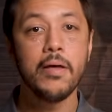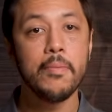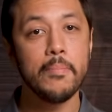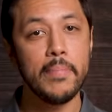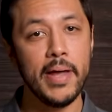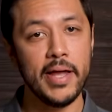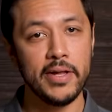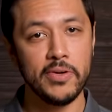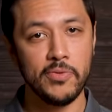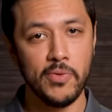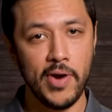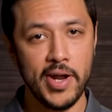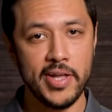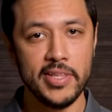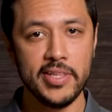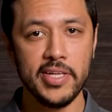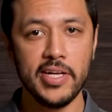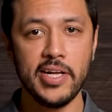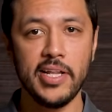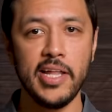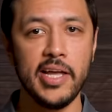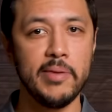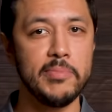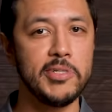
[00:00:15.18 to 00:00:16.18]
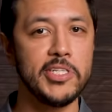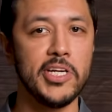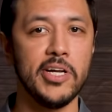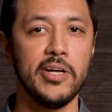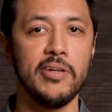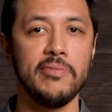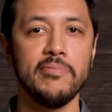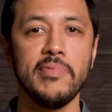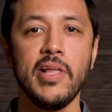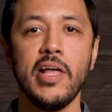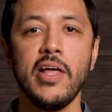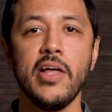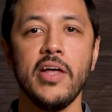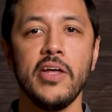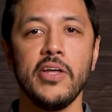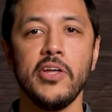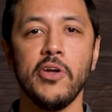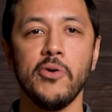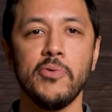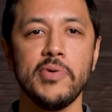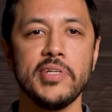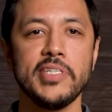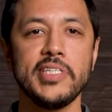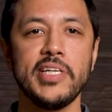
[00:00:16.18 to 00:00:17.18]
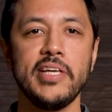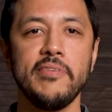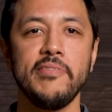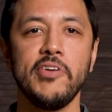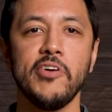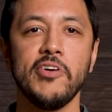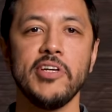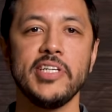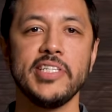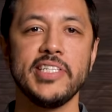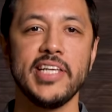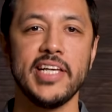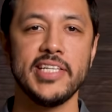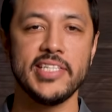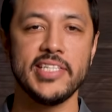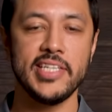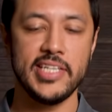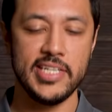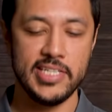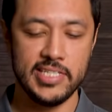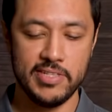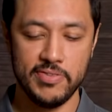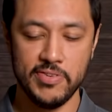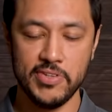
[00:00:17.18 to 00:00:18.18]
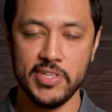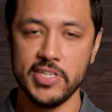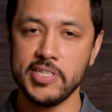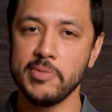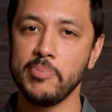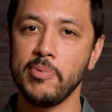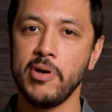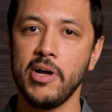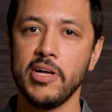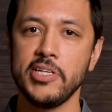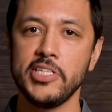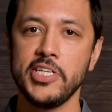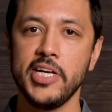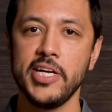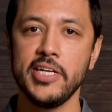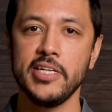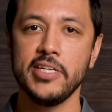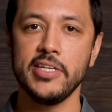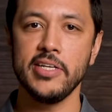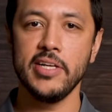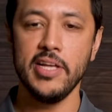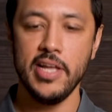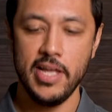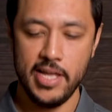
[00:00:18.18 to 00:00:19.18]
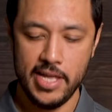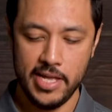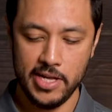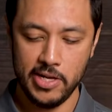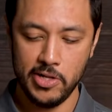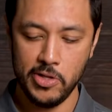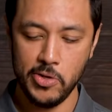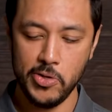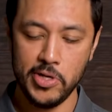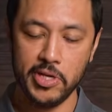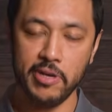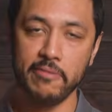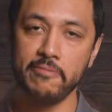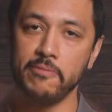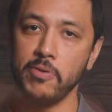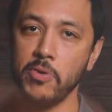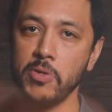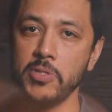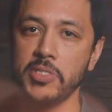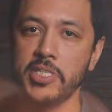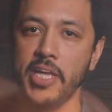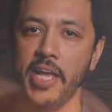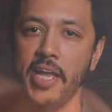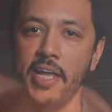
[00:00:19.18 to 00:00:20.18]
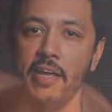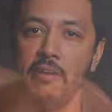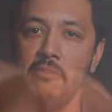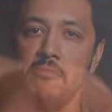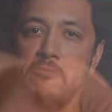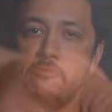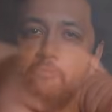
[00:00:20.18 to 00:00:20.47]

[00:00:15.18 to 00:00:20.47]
Packed right in the clamshell, you'll receive your necessities for this project, including a full Tang